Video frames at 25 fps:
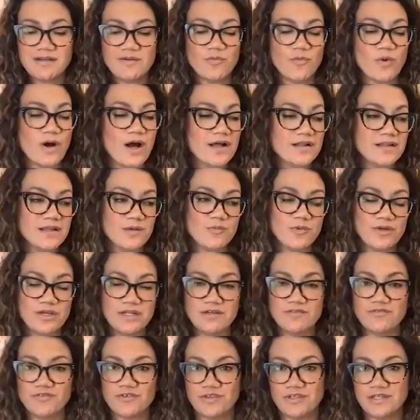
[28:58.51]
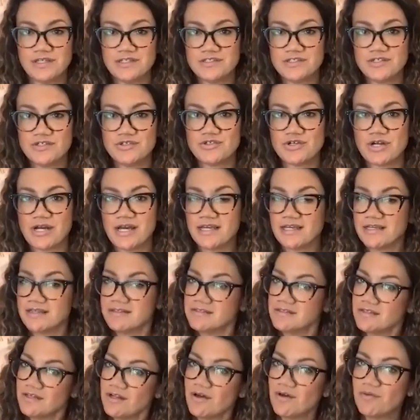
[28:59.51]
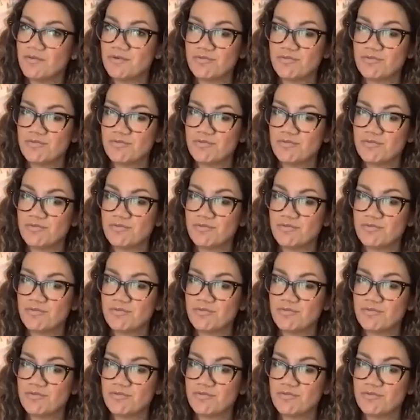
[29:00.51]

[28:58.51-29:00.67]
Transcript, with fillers: And while I'm waiting for things to dry, because, you know,